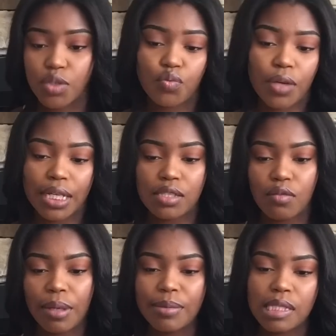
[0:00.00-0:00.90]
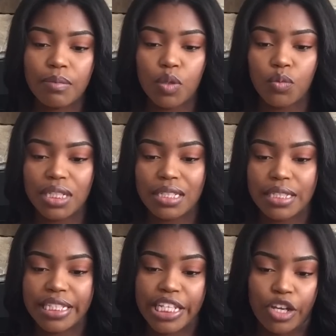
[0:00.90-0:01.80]
it's red so maybe something with
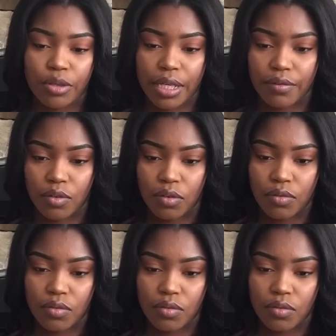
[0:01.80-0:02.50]
daredevil